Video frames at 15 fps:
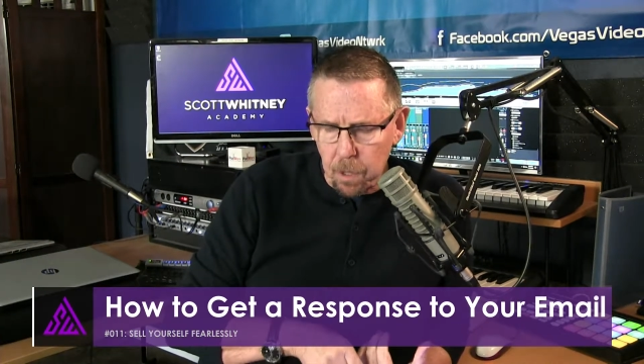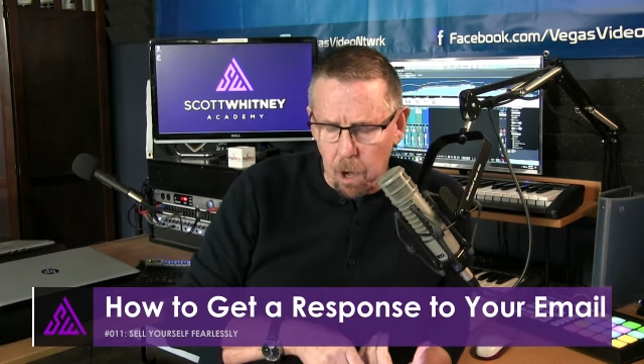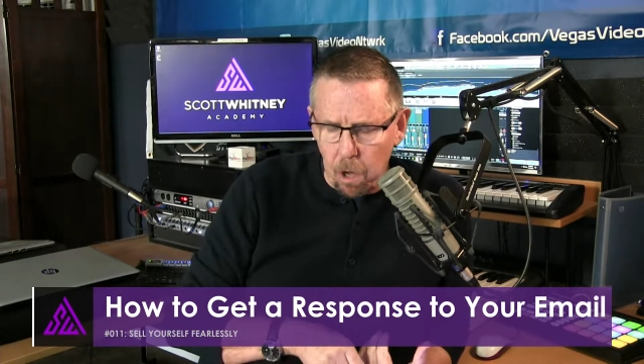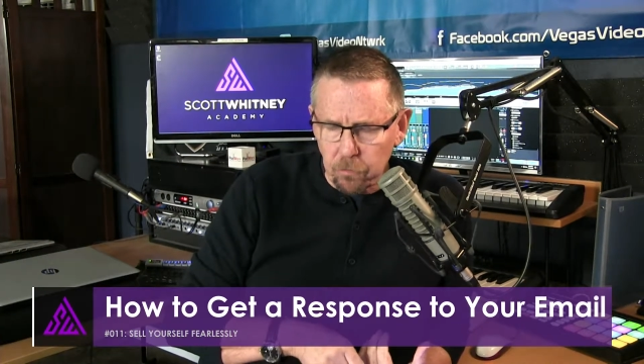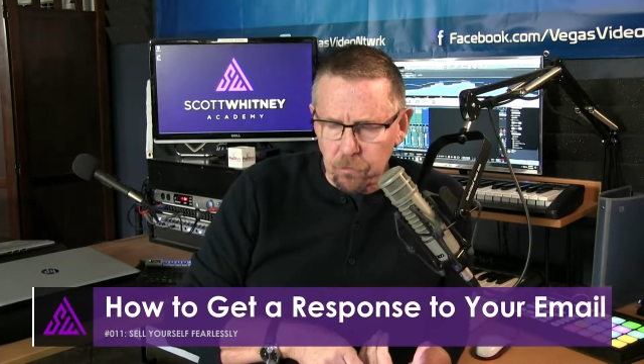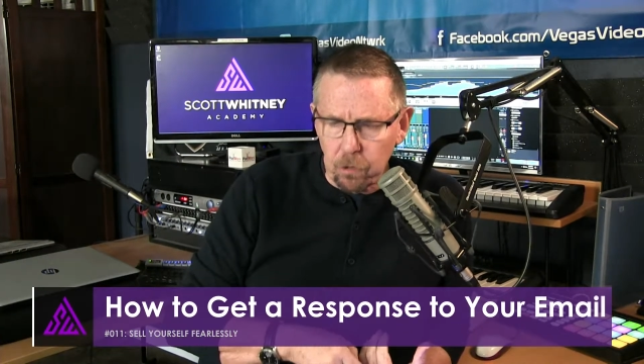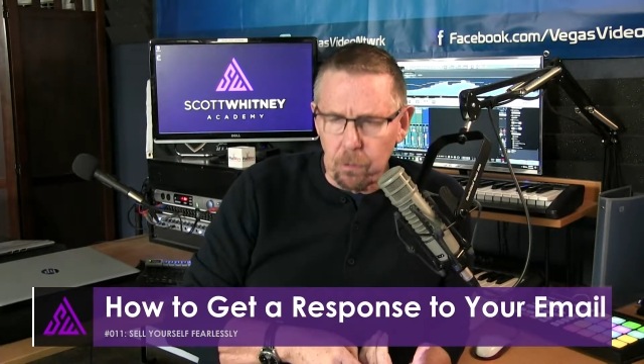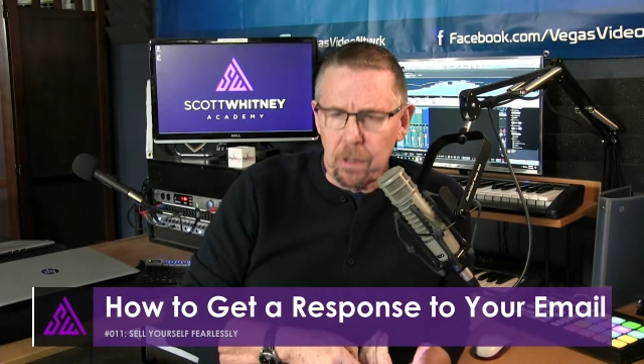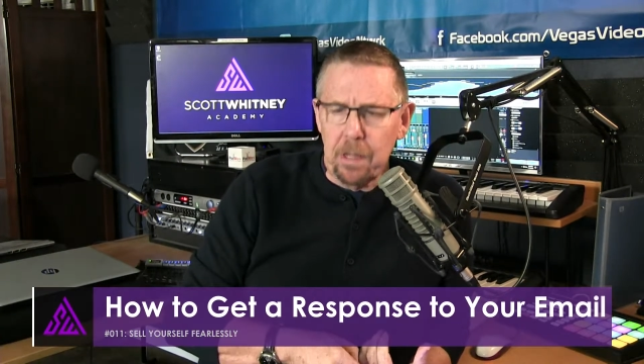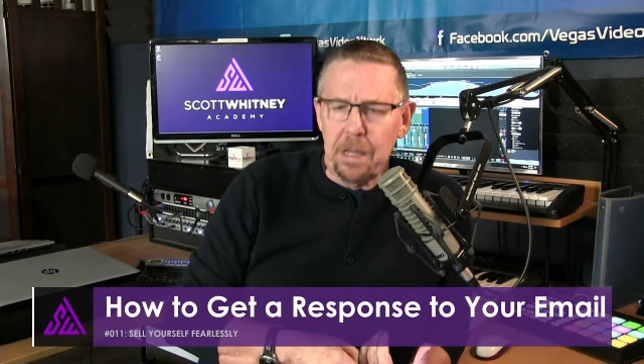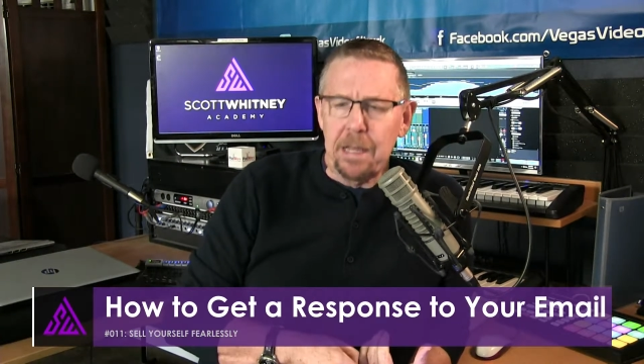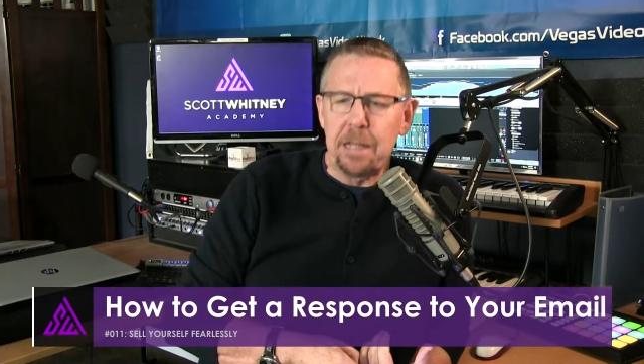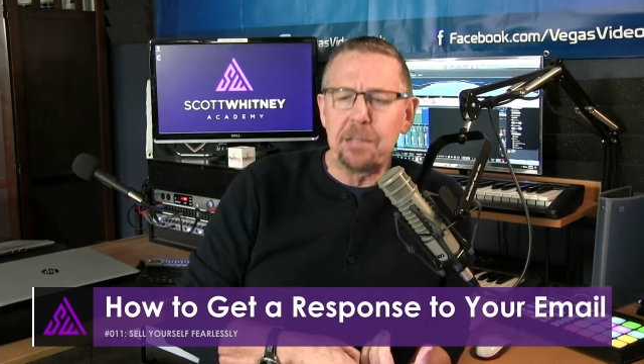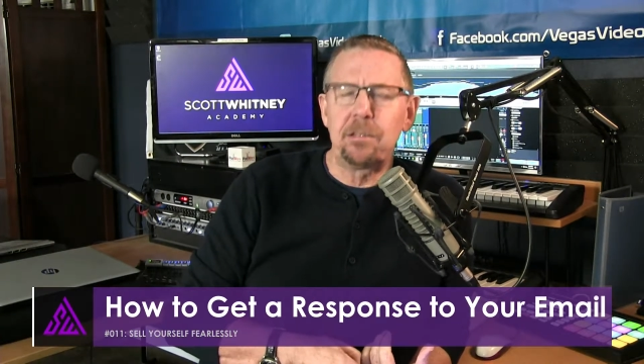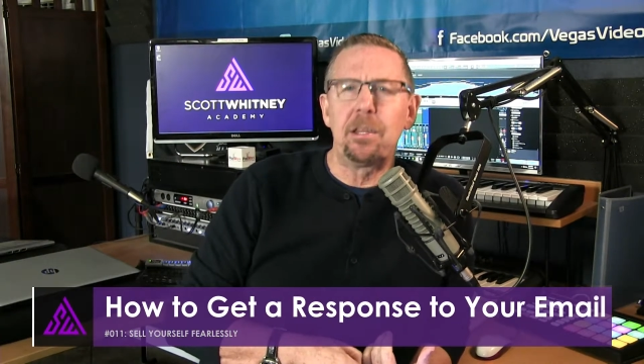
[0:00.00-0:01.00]
Also,
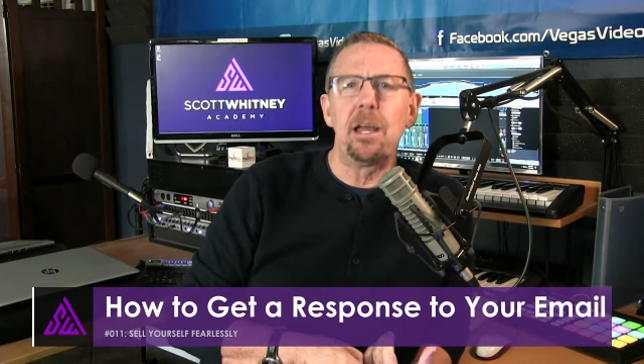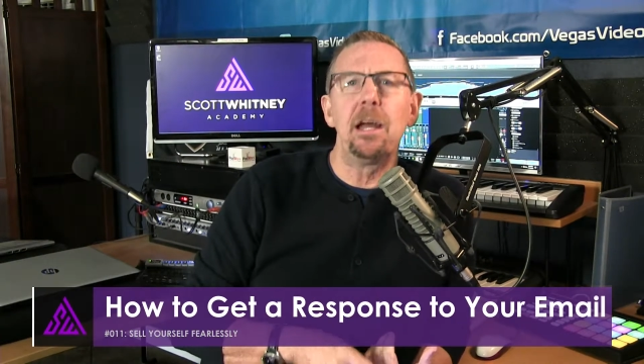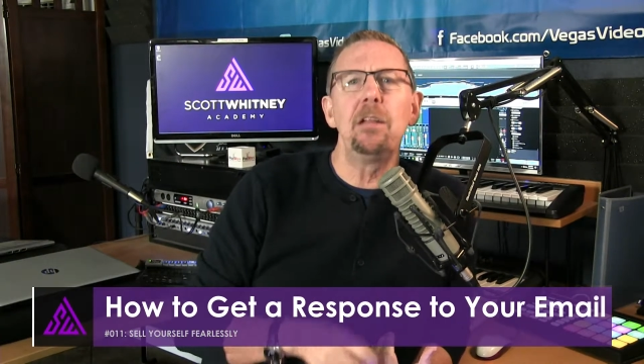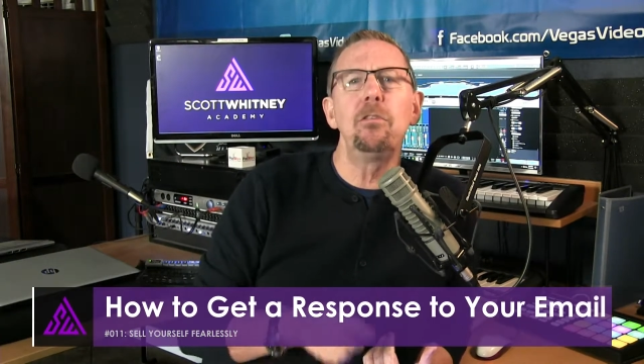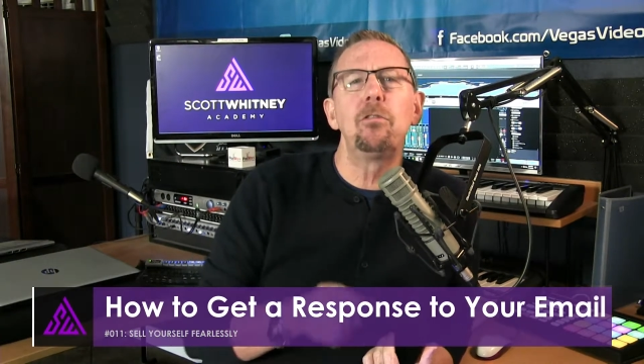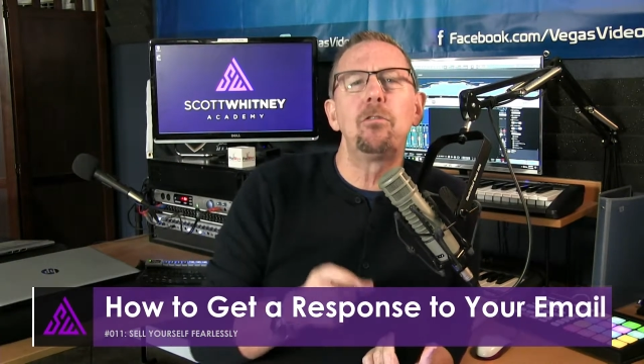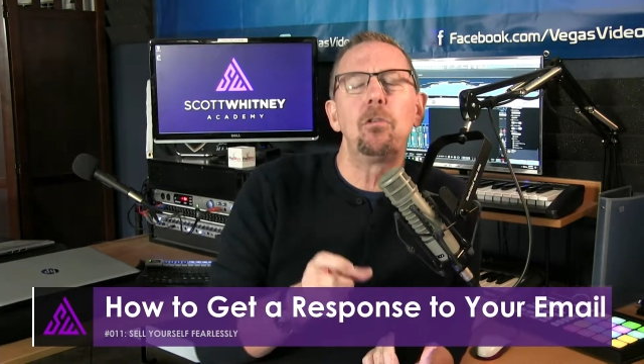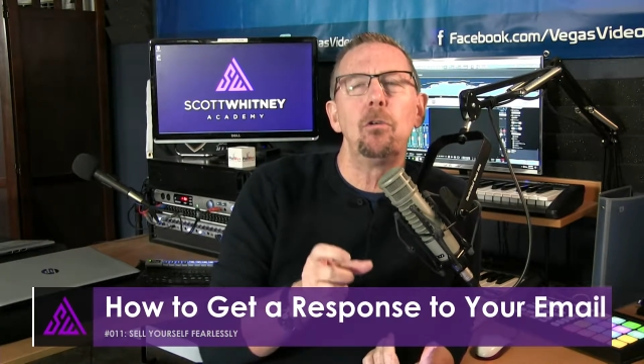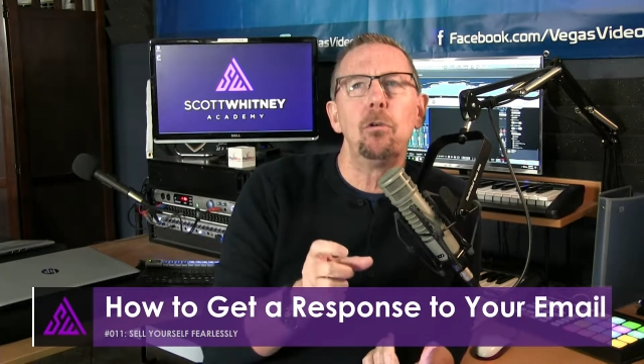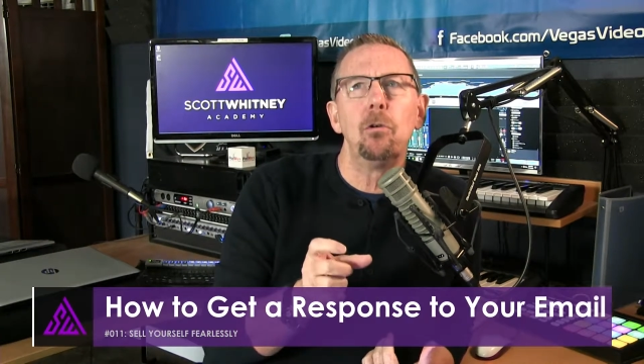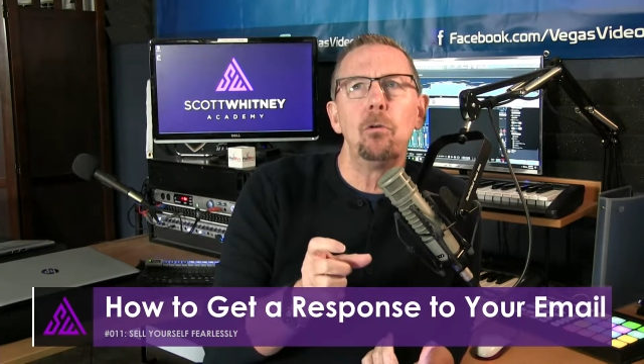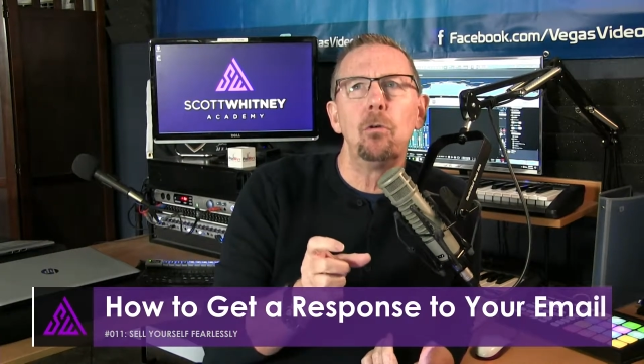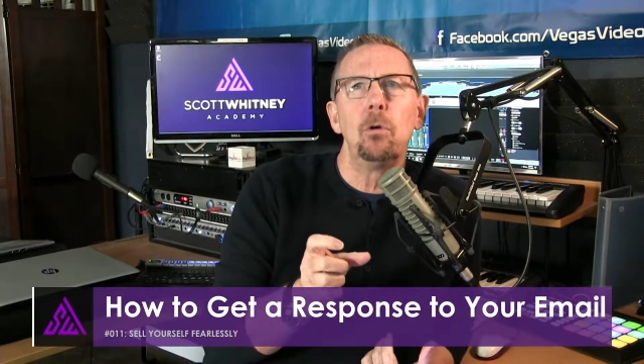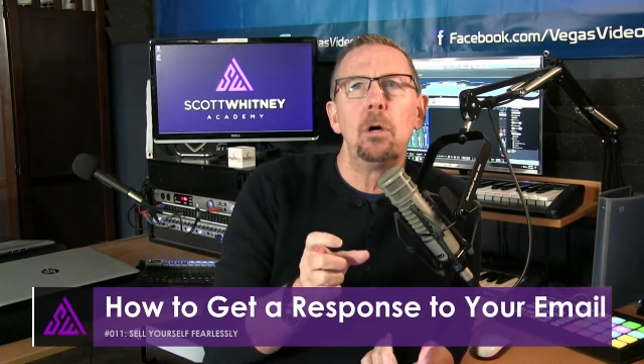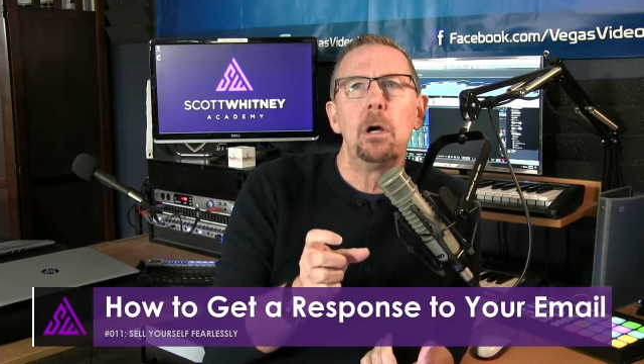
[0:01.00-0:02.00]
it tends
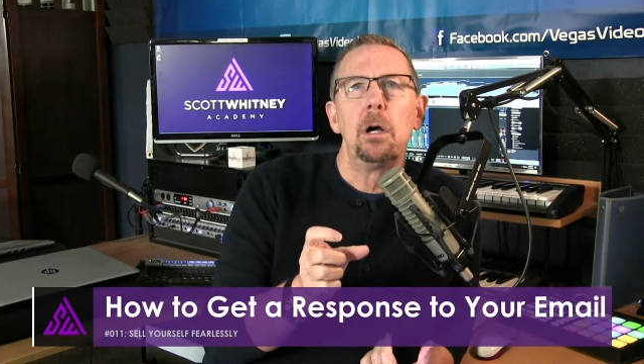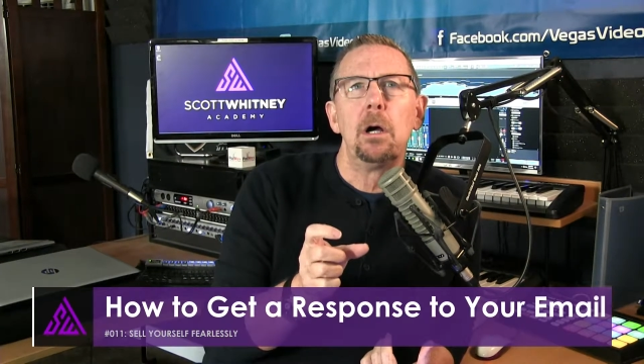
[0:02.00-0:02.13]
to